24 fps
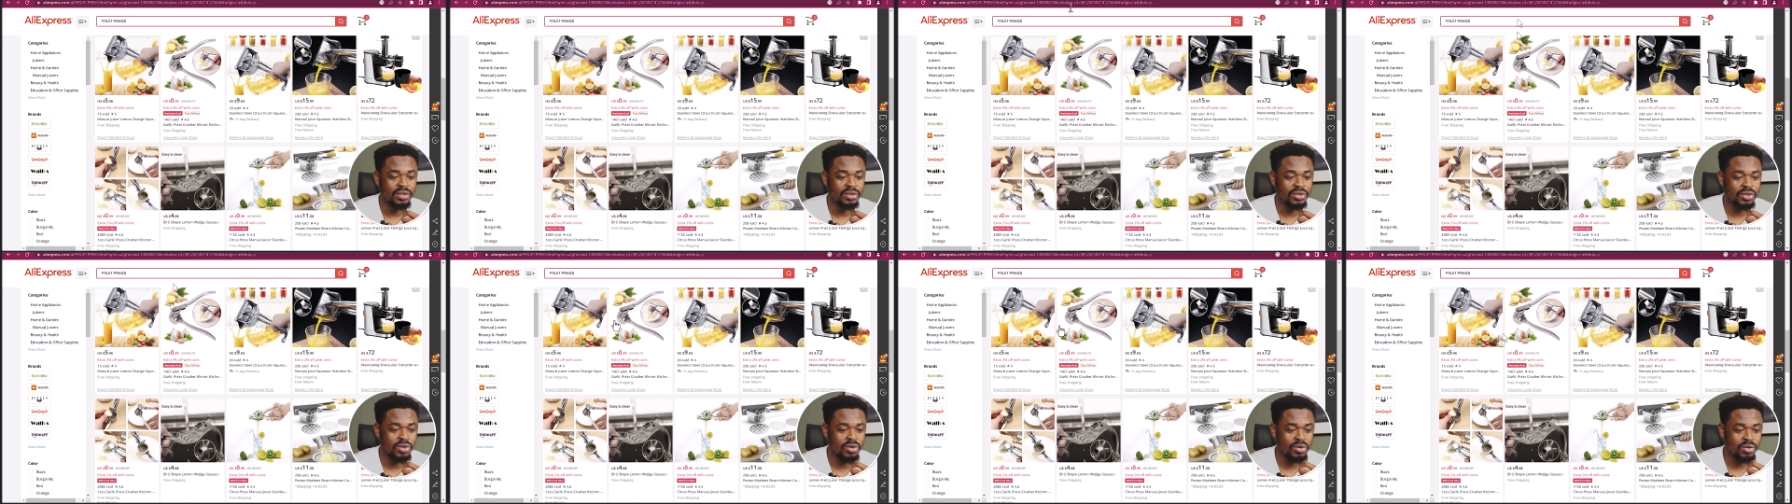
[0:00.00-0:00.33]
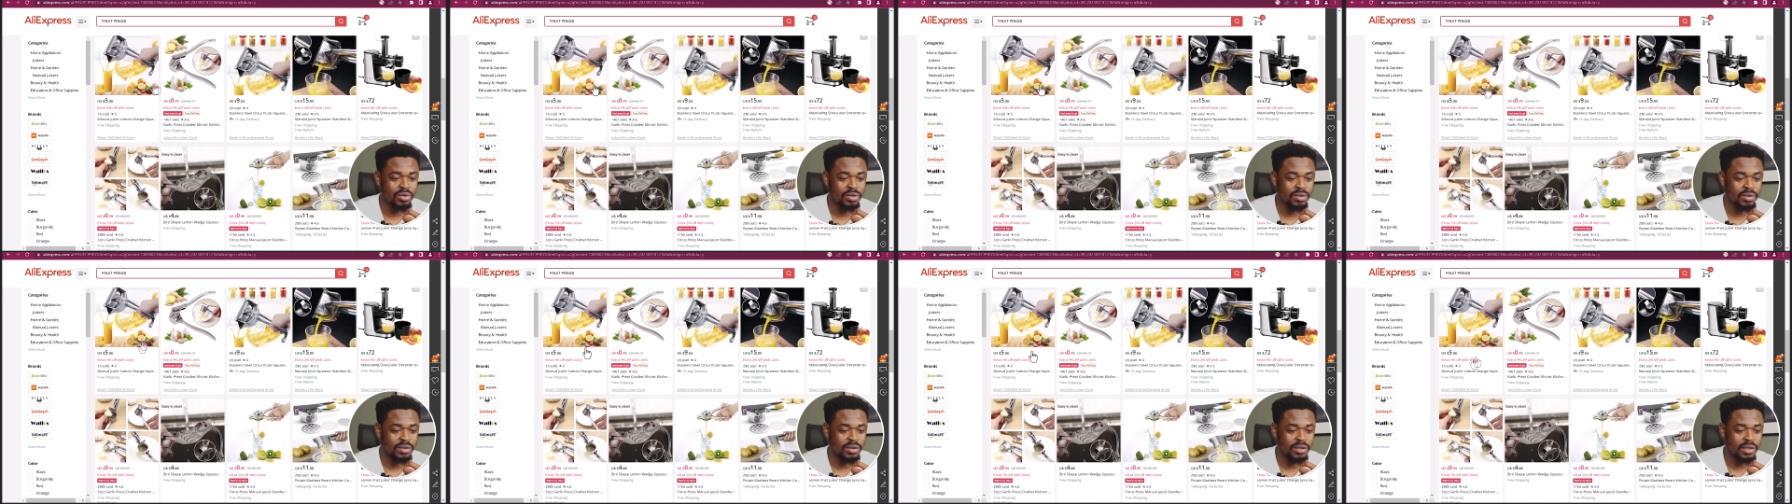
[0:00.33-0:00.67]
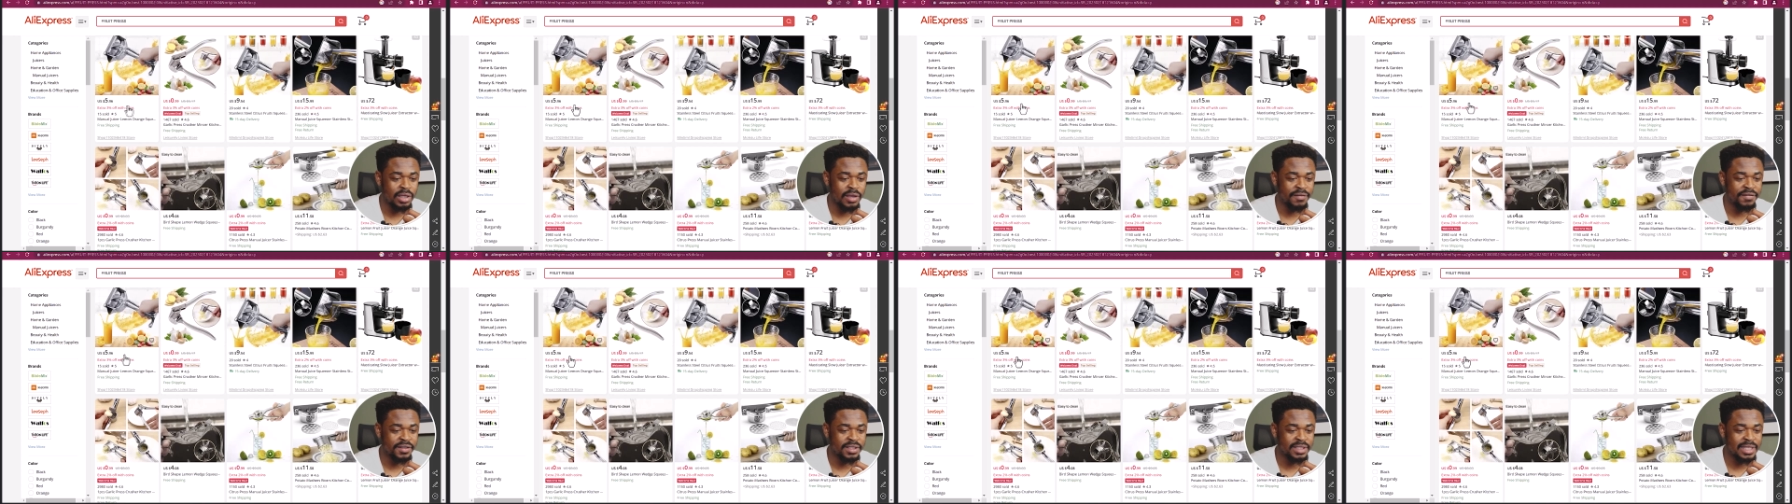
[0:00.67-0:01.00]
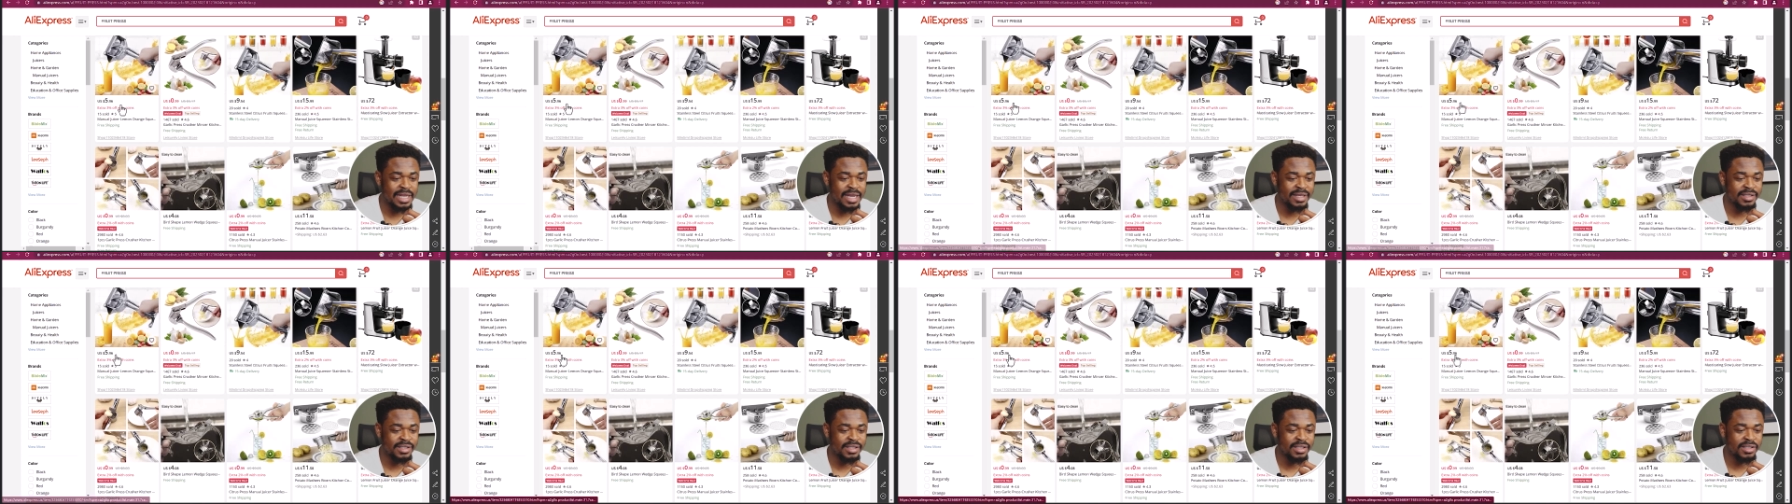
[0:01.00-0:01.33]
So if it's
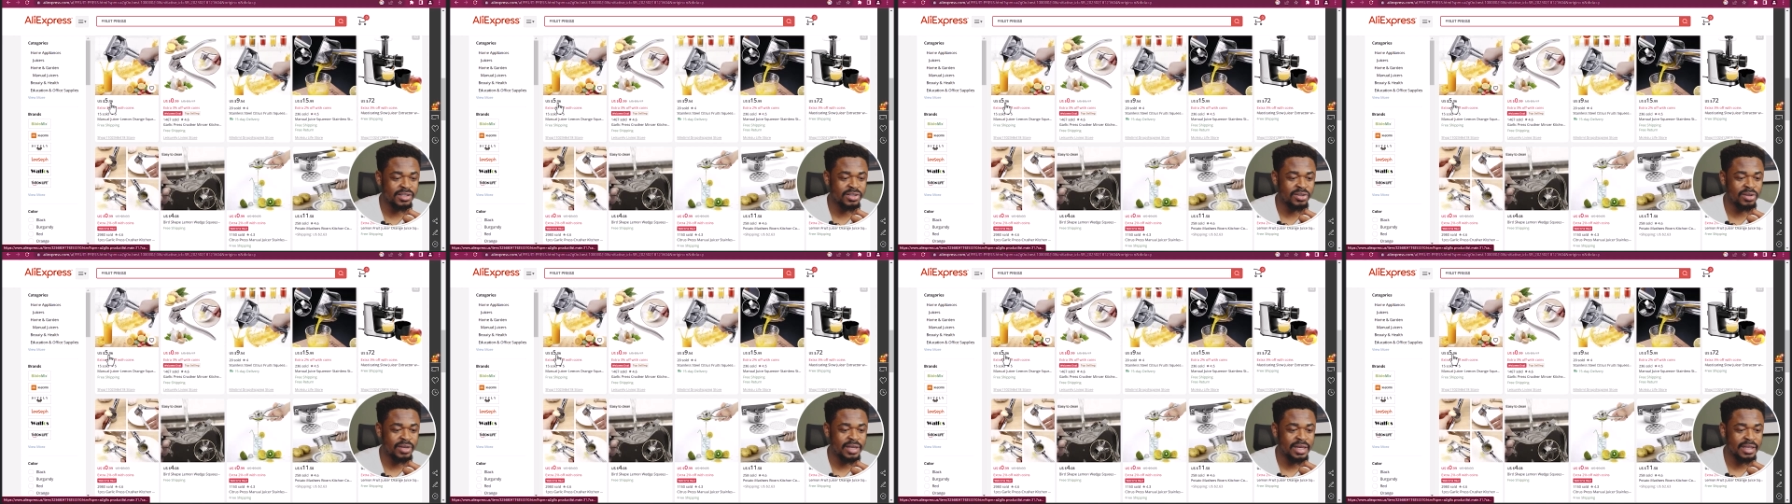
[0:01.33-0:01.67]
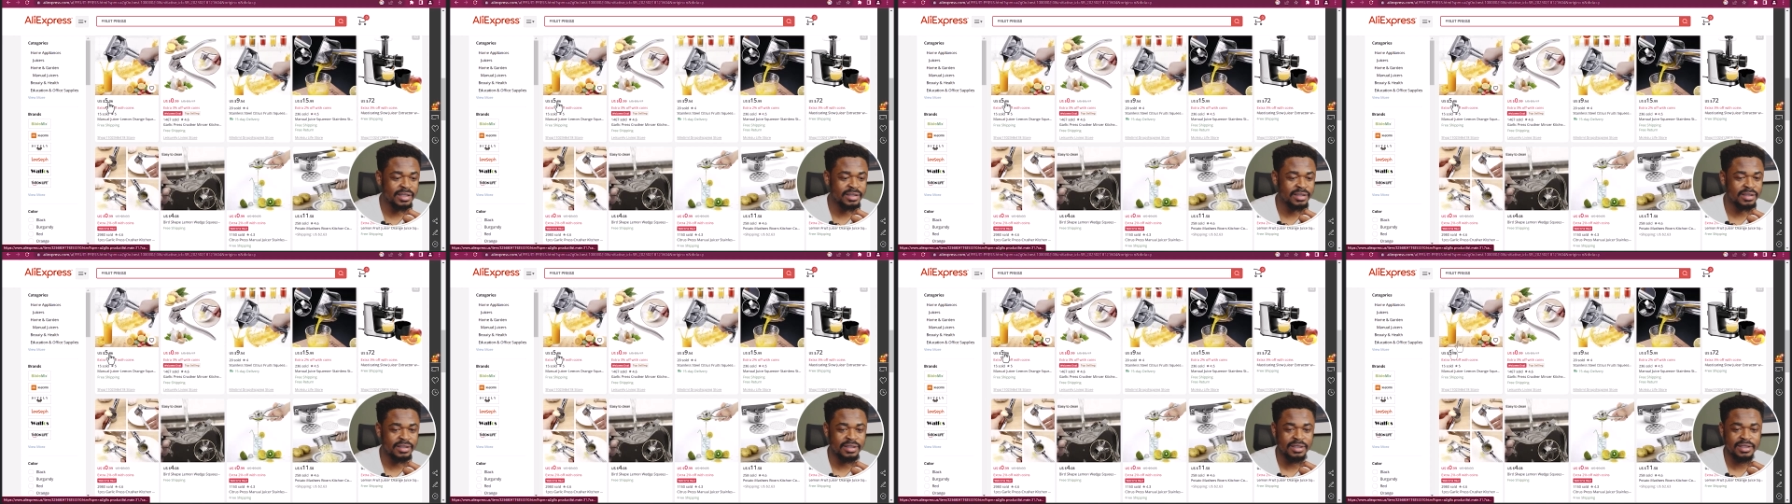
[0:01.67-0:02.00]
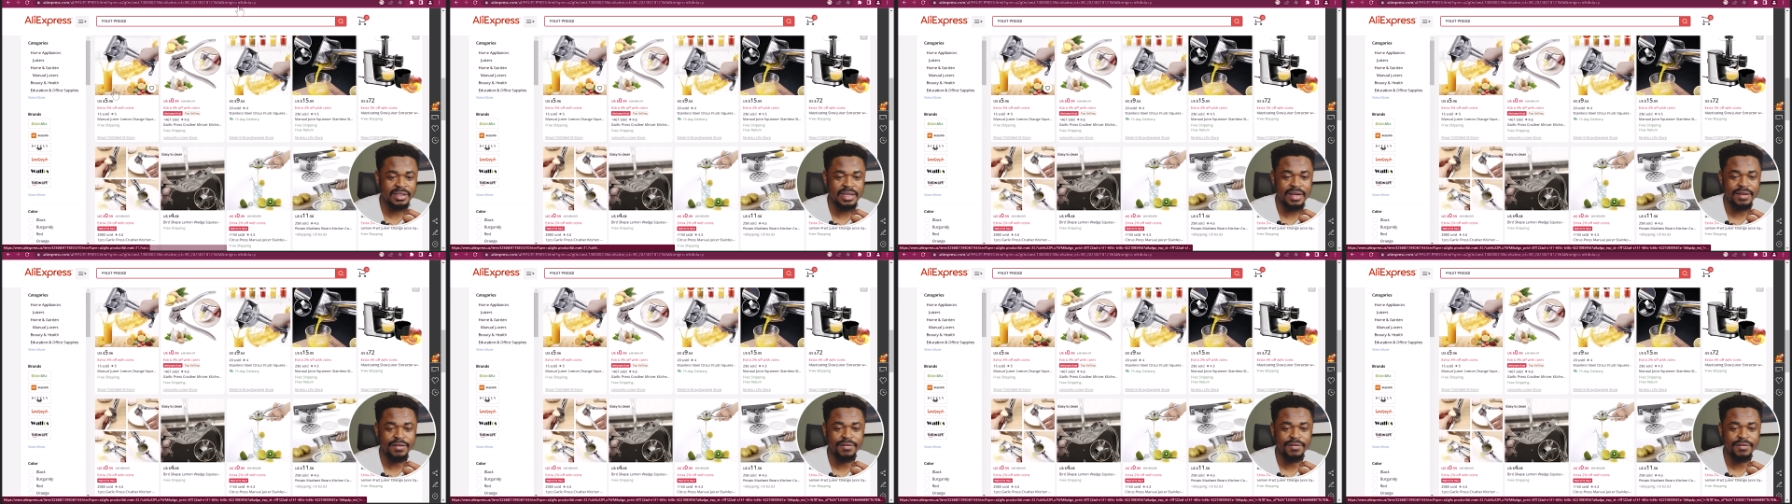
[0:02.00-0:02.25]
like $6, it's